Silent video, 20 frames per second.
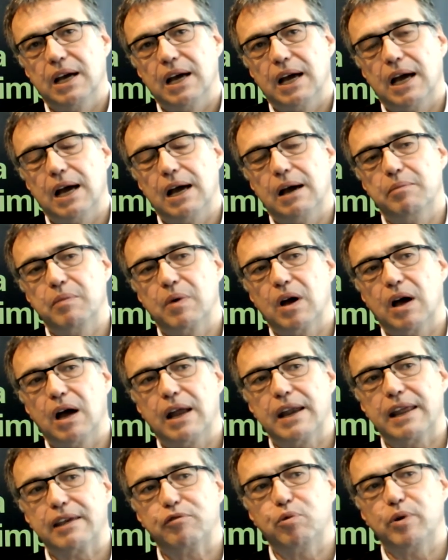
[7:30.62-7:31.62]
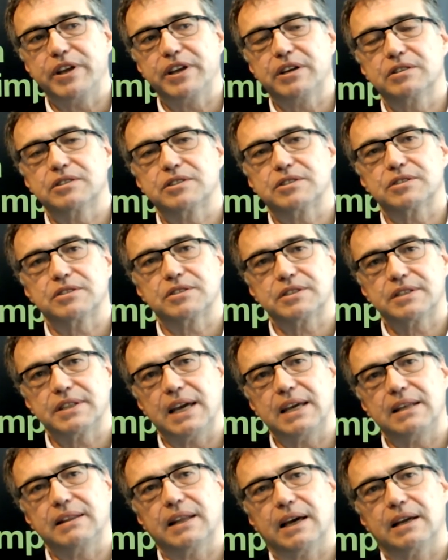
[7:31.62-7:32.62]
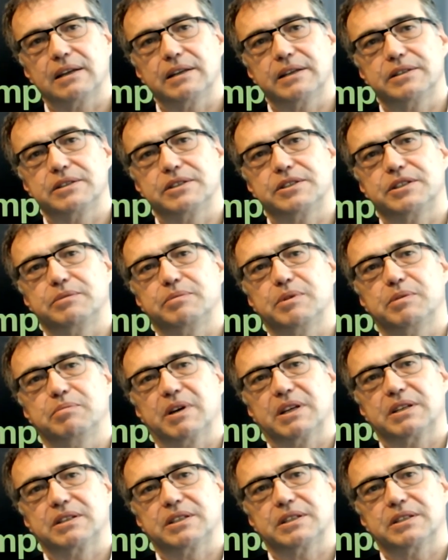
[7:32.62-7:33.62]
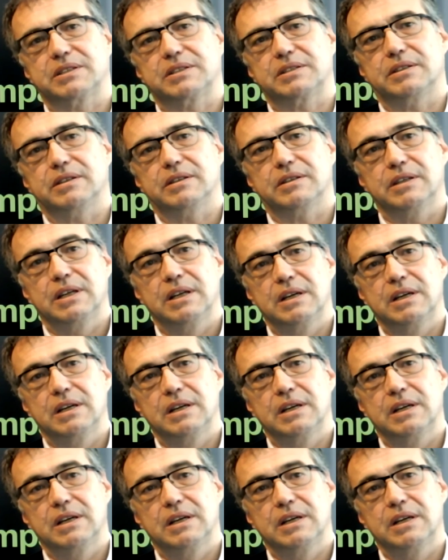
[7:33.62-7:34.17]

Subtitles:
And if we can sustain that leadership in Manchester,